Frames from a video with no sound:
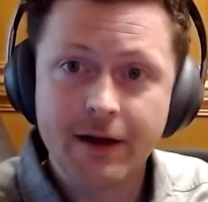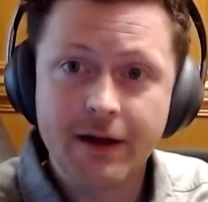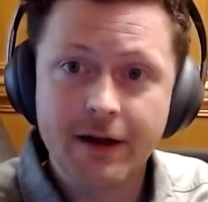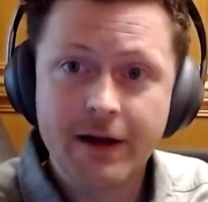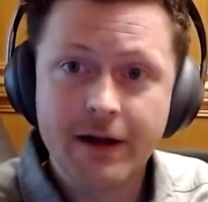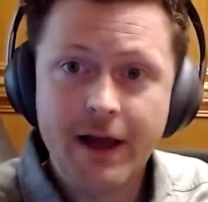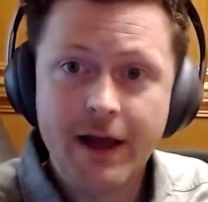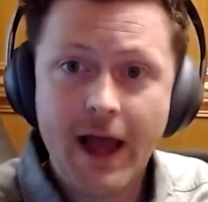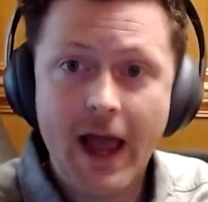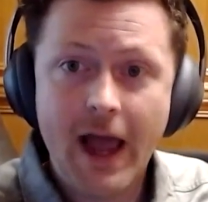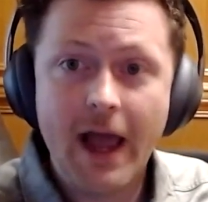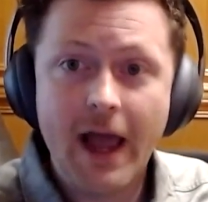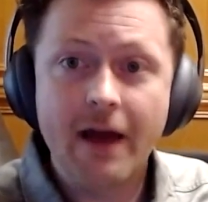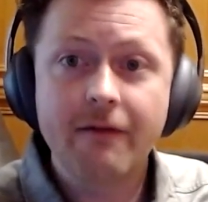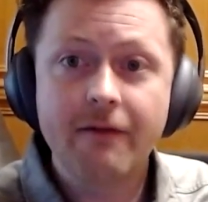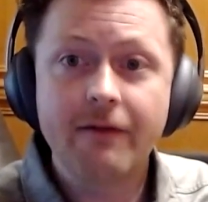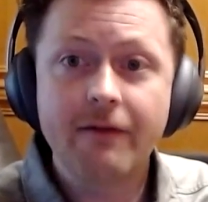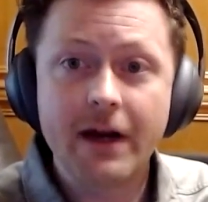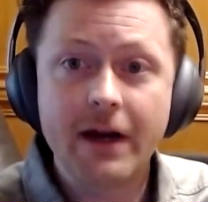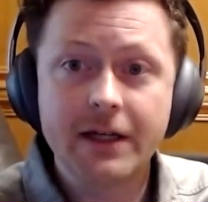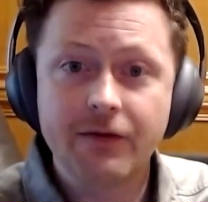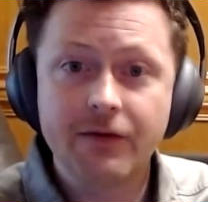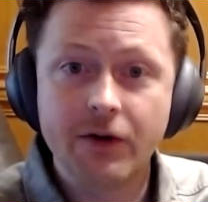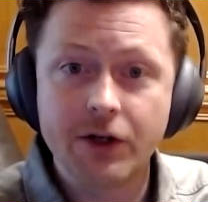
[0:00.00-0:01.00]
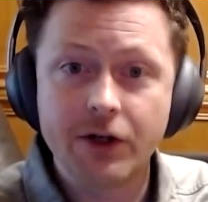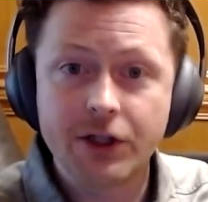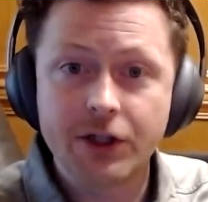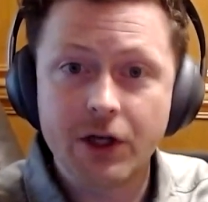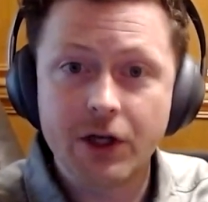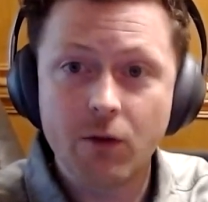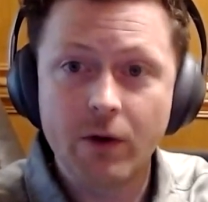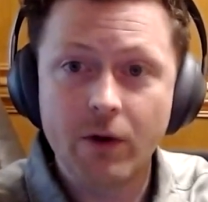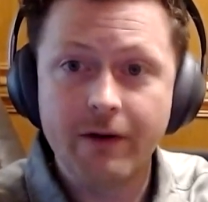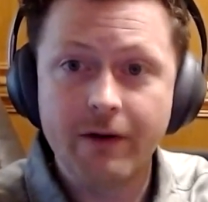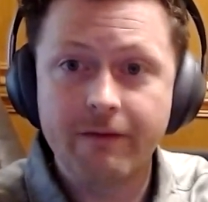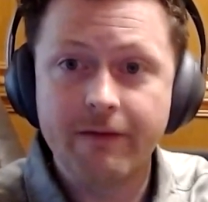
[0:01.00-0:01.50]
And vice versa. When
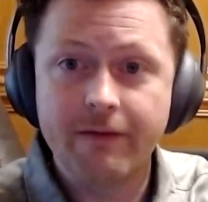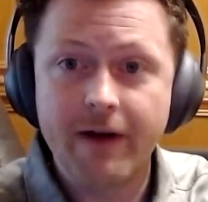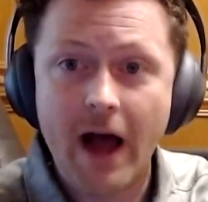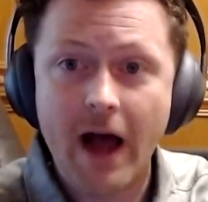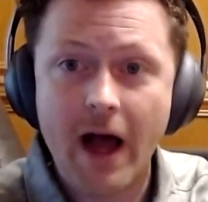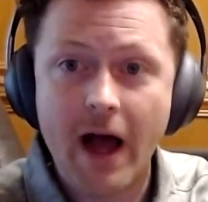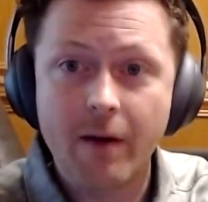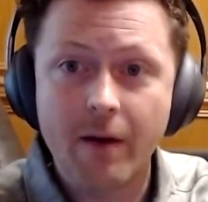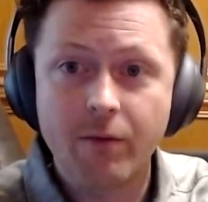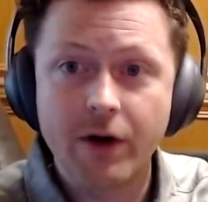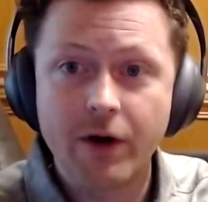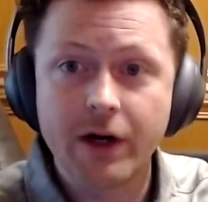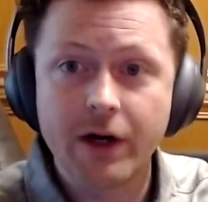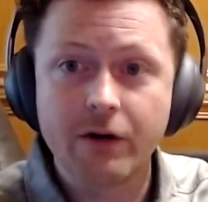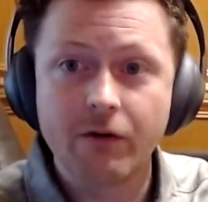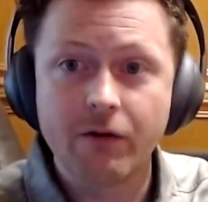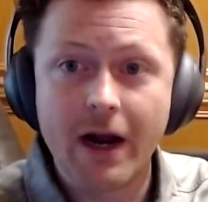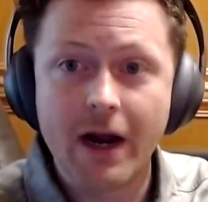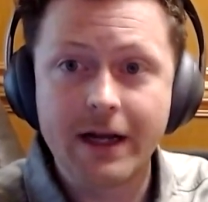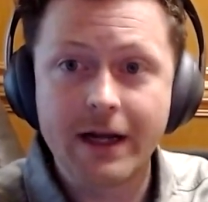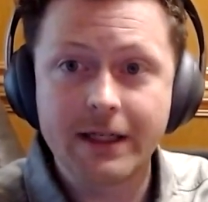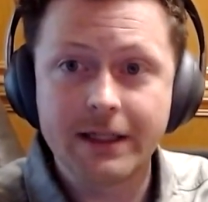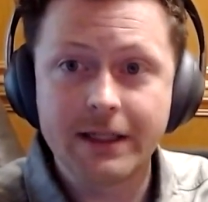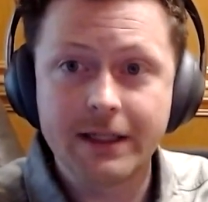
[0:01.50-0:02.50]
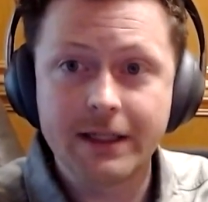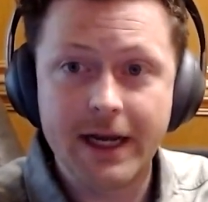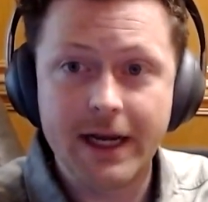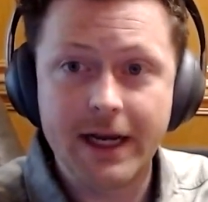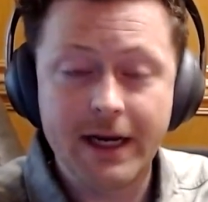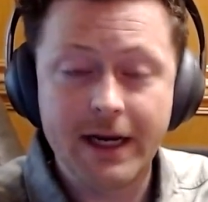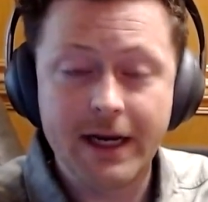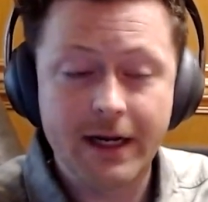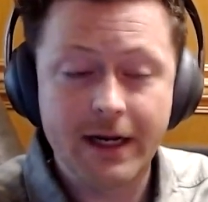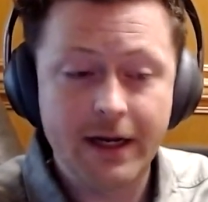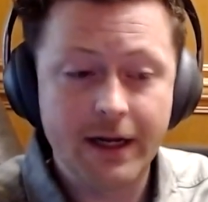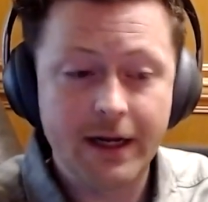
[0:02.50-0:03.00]
Fabric writes data
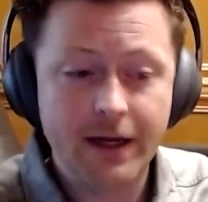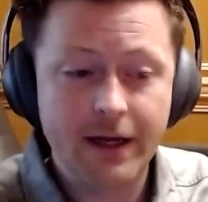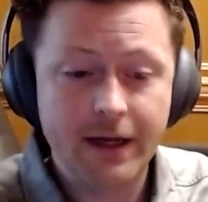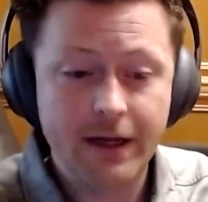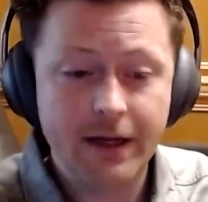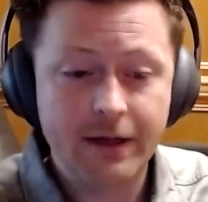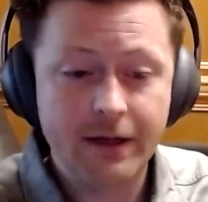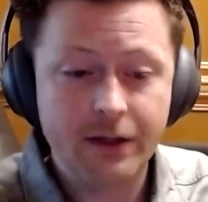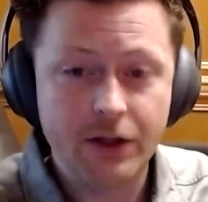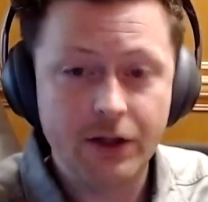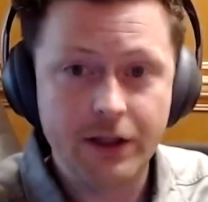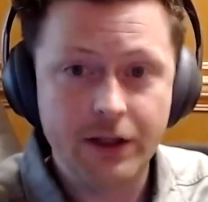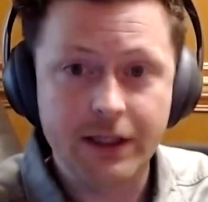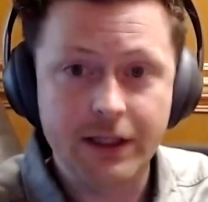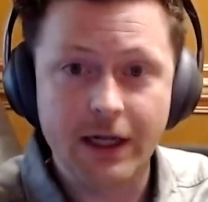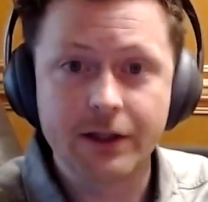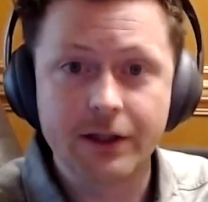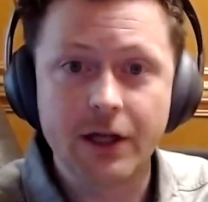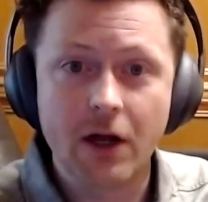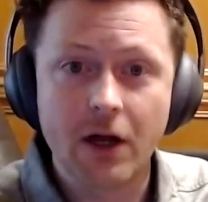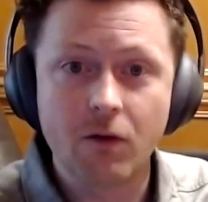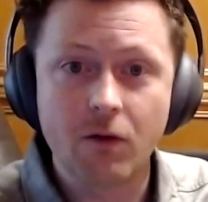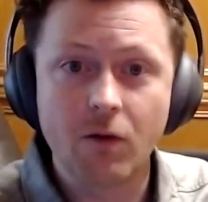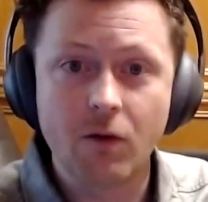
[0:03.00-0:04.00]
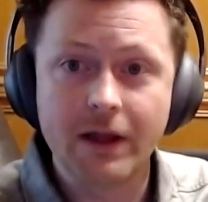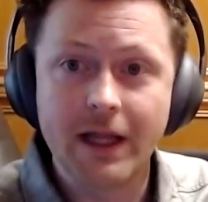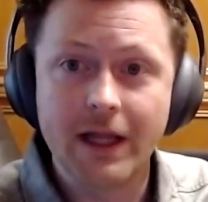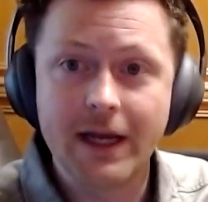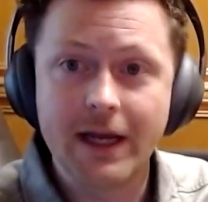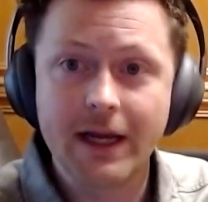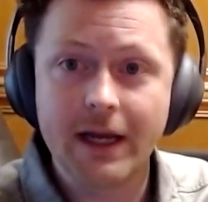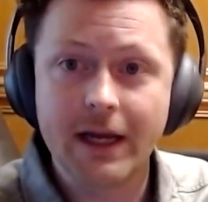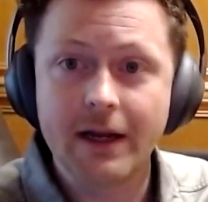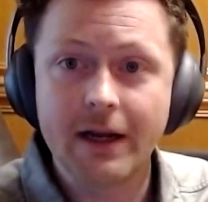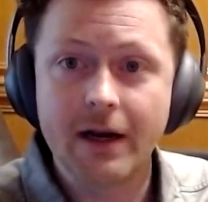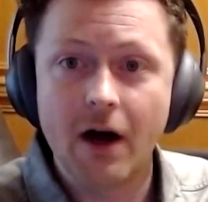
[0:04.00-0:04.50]
into Delta on OneLake, it
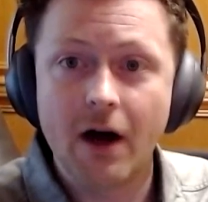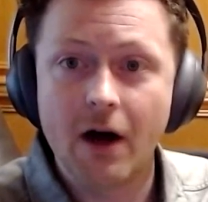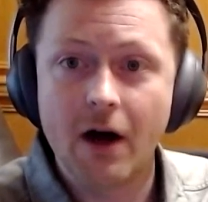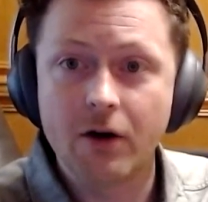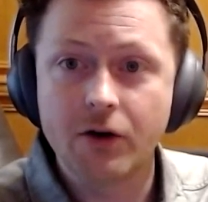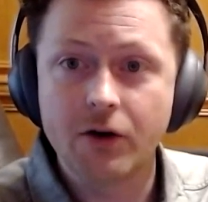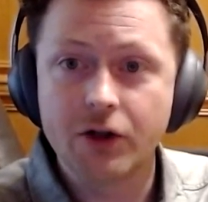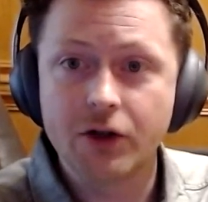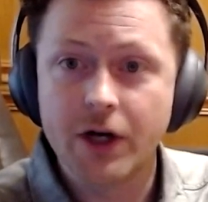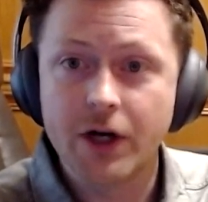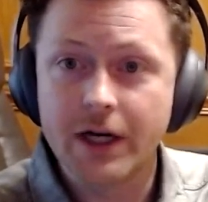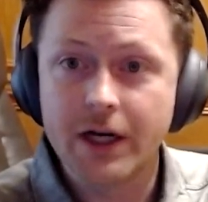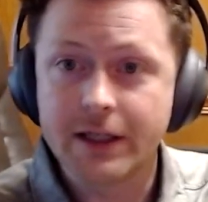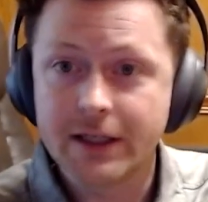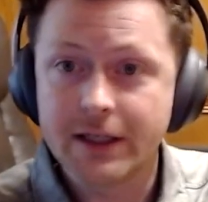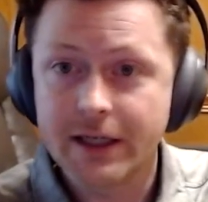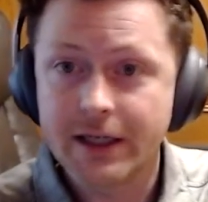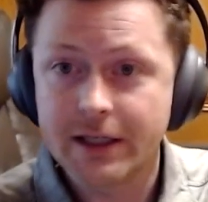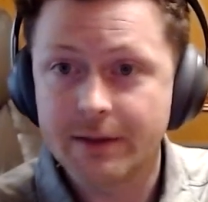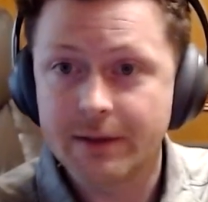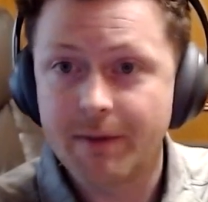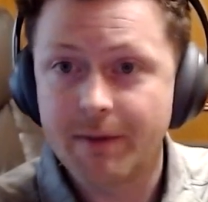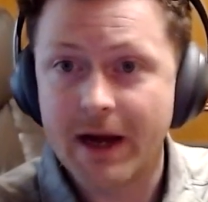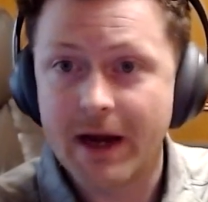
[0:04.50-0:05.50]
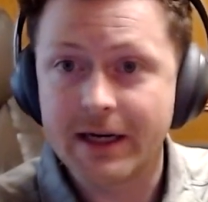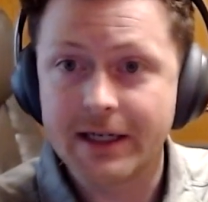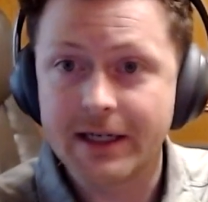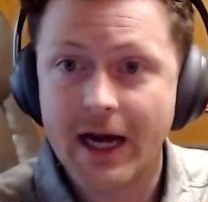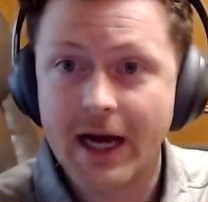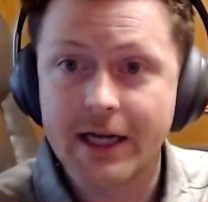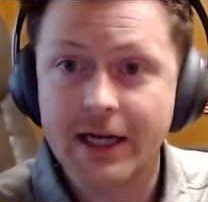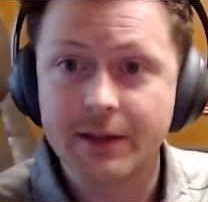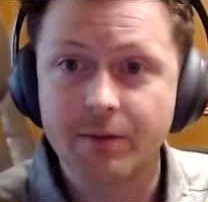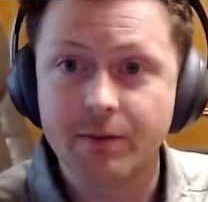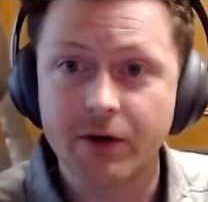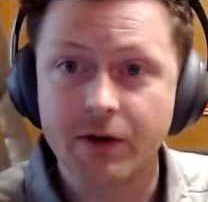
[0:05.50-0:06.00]
auto translates back to Iceberg
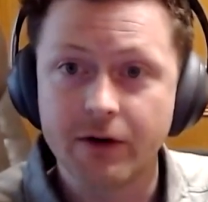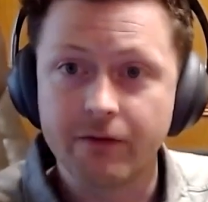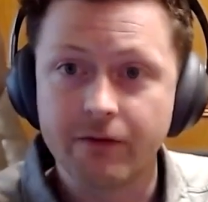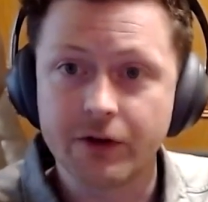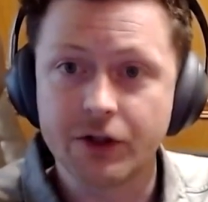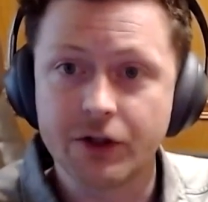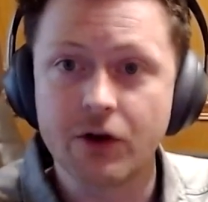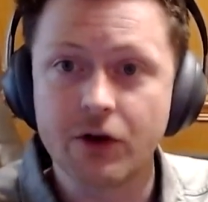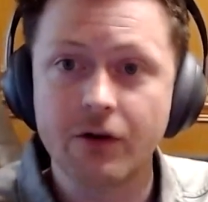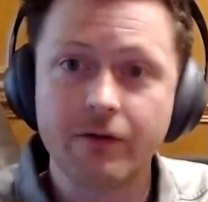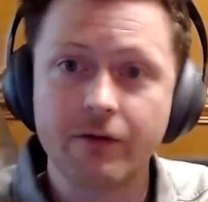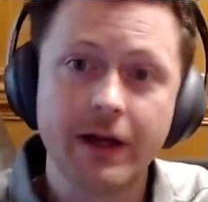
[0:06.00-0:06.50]
for Snowflake.